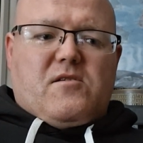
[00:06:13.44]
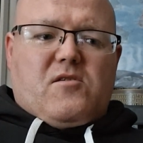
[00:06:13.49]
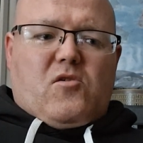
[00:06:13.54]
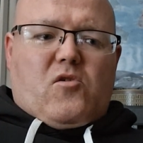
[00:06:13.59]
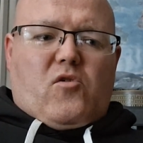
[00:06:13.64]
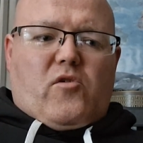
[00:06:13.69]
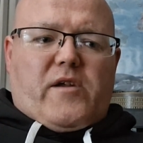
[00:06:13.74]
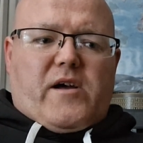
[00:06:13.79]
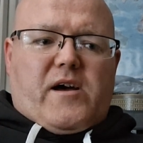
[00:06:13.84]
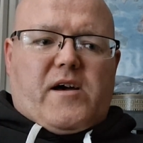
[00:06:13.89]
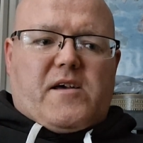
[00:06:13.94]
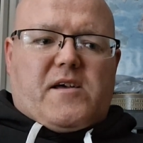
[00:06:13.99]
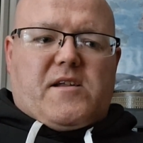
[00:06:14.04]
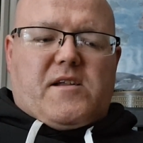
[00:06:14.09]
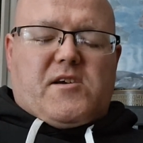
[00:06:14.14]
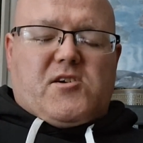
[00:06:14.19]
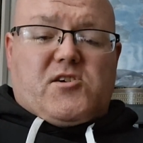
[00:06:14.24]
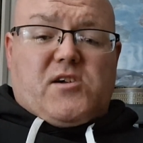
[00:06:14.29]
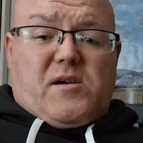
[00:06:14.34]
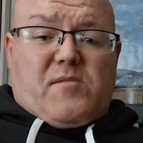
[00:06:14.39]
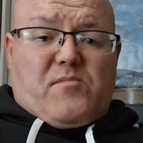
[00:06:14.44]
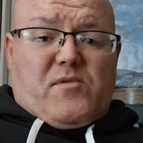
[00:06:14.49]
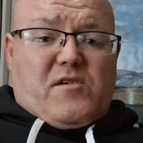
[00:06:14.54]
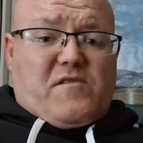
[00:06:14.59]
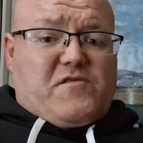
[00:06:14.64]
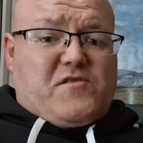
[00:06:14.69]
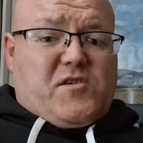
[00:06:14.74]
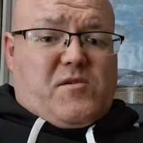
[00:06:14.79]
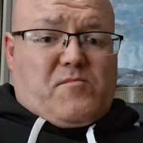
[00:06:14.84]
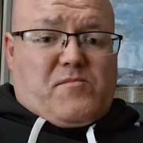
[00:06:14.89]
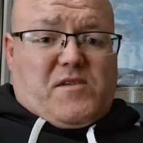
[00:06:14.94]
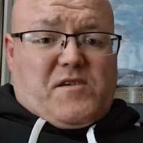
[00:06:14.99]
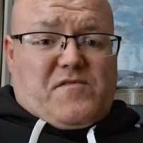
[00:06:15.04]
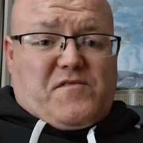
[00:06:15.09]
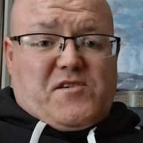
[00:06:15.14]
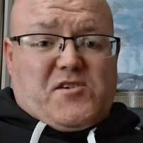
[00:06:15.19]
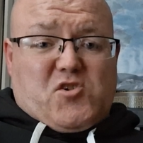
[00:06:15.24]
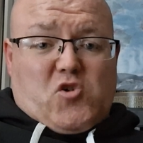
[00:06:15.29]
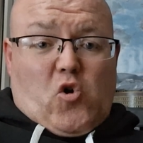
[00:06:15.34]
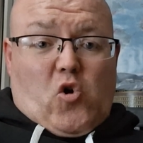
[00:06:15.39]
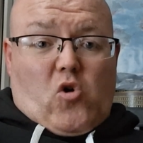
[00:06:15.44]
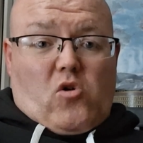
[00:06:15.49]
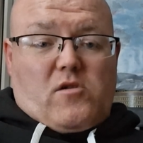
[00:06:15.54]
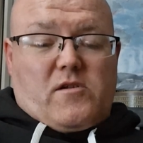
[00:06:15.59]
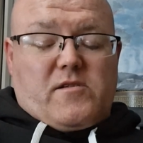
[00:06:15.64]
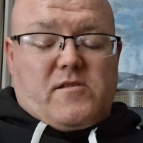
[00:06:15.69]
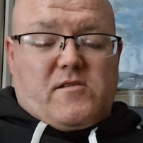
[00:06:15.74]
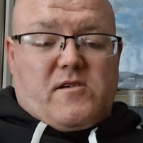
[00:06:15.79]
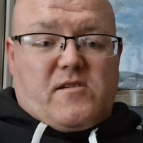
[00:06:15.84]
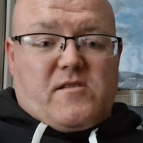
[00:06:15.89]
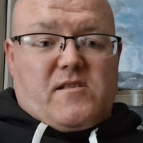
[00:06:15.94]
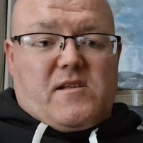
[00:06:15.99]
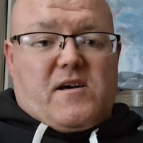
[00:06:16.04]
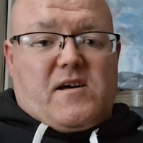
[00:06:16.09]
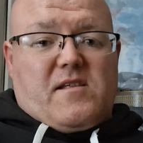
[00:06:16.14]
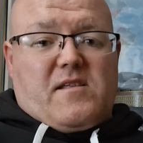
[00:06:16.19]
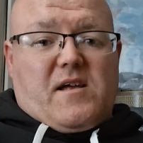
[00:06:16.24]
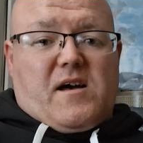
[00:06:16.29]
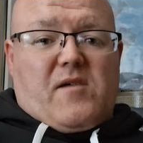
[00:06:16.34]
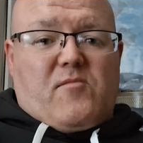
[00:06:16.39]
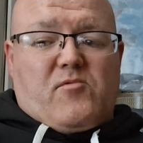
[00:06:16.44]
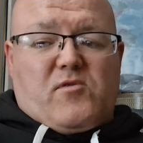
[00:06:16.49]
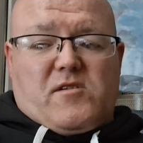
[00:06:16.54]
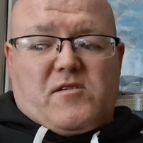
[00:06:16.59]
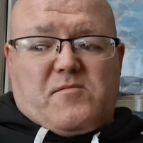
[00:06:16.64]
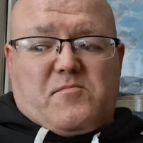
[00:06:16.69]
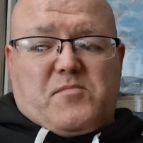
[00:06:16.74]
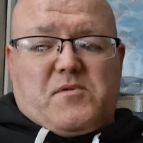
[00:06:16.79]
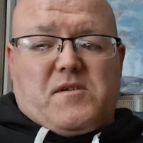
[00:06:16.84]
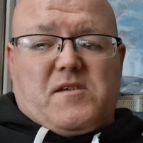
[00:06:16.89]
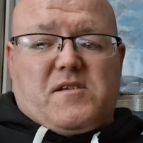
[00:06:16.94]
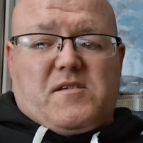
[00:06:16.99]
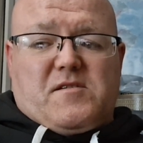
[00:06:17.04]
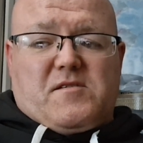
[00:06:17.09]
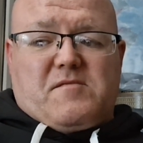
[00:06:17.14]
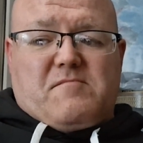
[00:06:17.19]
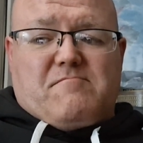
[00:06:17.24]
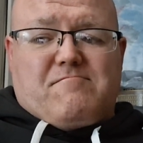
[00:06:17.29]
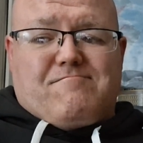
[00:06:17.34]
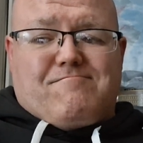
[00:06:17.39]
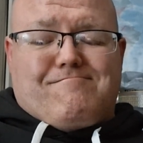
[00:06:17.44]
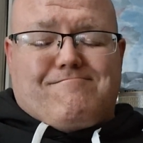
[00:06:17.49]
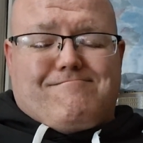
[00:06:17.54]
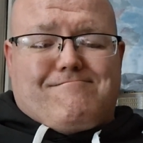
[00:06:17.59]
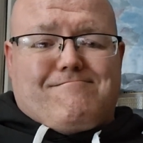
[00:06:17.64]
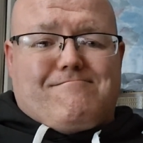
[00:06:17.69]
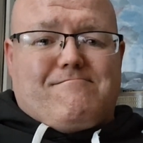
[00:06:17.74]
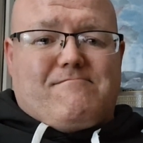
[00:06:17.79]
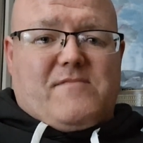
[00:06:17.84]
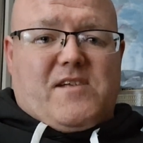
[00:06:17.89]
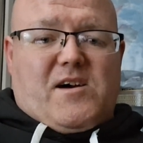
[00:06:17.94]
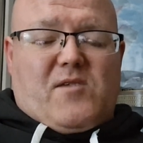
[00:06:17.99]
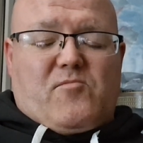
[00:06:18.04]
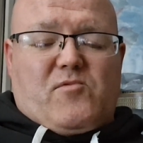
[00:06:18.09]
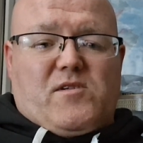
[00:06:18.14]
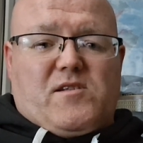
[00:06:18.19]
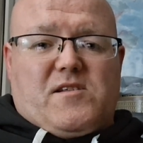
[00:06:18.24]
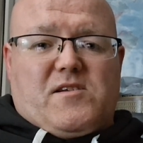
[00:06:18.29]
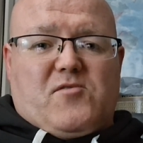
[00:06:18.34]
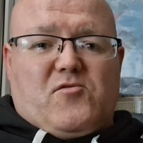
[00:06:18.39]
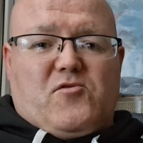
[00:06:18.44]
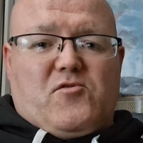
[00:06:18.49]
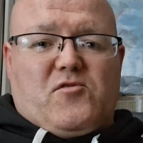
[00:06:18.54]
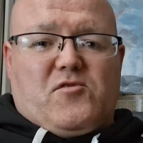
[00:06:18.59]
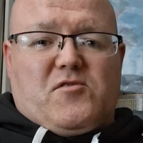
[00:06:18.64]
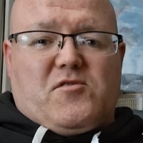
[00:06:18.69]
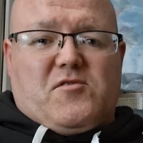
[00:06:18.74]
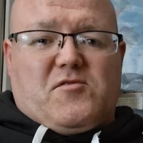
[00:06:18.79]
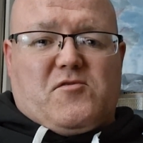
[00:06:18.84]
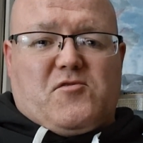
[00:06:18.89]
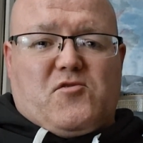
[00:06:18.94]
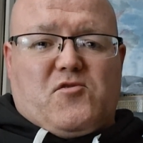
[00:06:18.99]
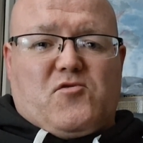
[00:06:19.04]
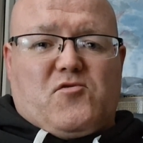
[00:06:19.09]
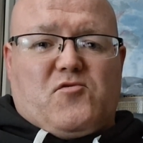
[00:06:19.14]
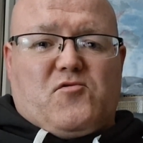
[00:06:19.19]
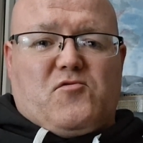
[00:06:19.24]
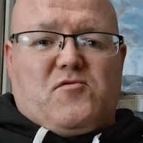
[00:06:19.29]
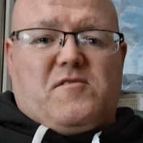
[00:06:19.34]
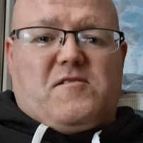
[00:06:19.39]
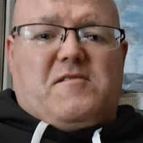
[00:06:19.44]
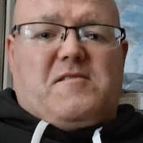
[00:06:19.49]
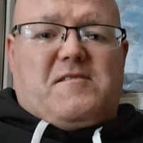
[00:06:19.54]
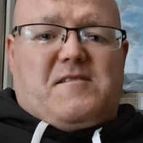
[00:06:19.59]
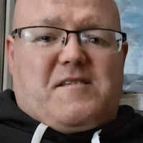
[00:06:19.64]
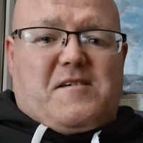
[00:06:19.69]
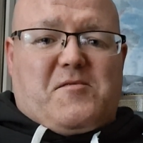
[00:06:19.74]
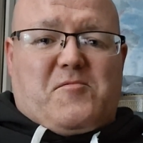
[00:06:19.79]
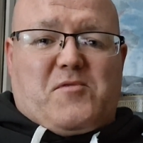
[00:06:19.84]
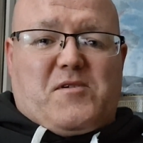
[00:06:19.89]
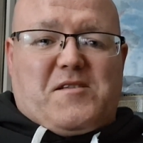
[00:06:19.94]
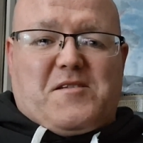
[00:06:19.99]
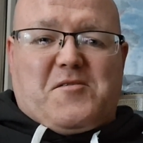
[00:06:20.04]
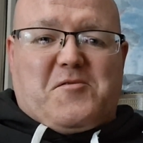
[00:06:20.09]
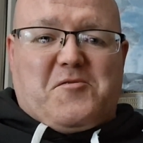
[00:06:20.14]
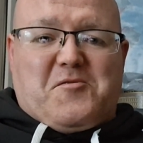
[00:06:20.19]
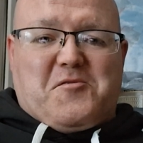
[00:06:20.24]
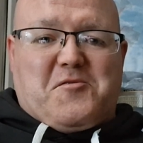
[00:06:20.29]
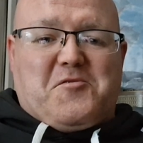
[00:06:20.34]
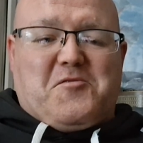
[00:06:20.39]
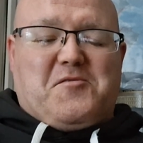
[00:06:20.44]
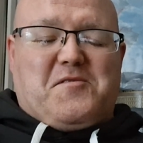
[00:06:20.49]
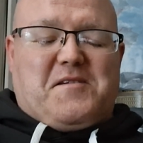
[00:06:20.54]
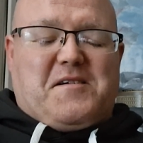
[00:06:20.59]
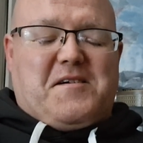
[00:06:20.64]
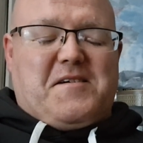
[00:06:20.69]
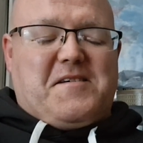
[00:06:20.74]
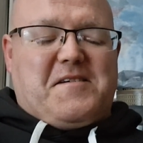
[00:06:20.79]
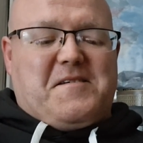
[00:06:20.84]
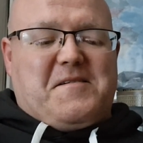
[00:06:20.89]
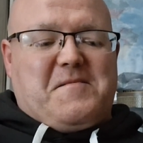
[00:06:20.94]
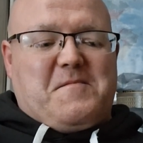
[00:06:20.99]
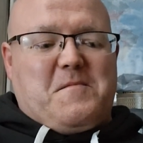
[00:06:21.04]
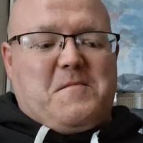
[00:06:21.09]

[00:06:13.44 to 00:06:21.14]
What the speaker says: all that kind of shit. But if somebody from Scotland done that, that would be, that wouldn't look good on. It wouldn't look good, right?